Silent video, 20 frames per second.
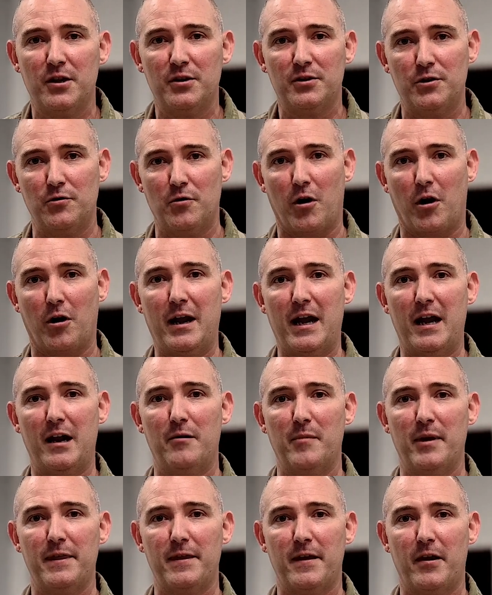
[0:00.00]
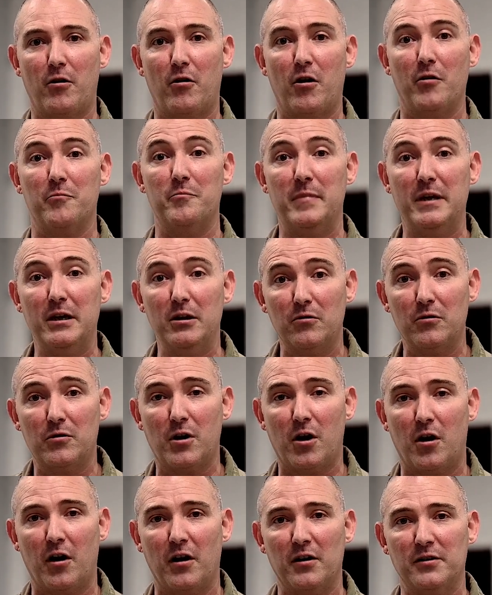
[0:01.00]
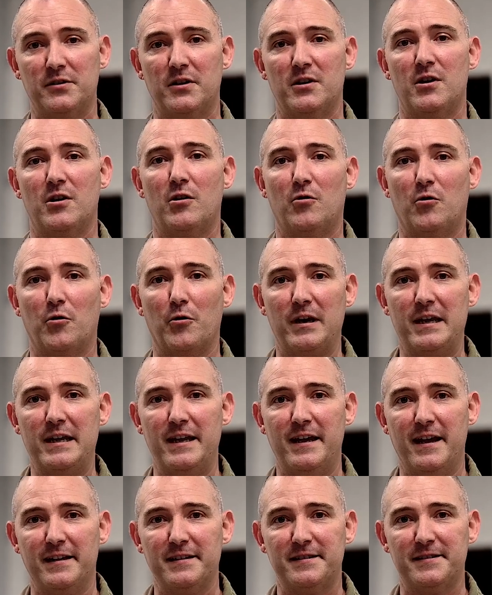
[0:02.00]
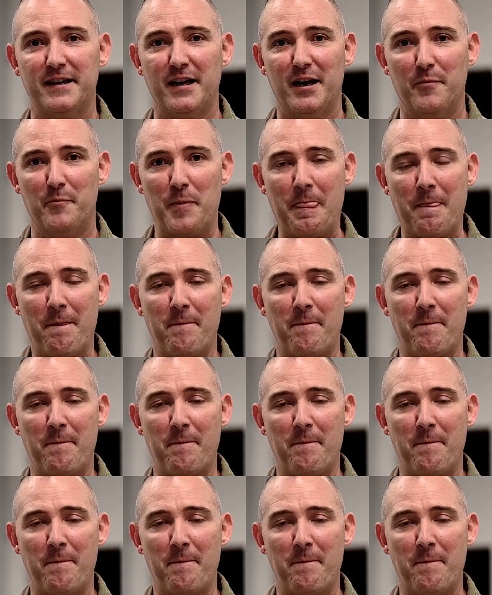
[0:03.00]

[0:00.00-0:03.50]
to our airmen that are on meal cards or ESM.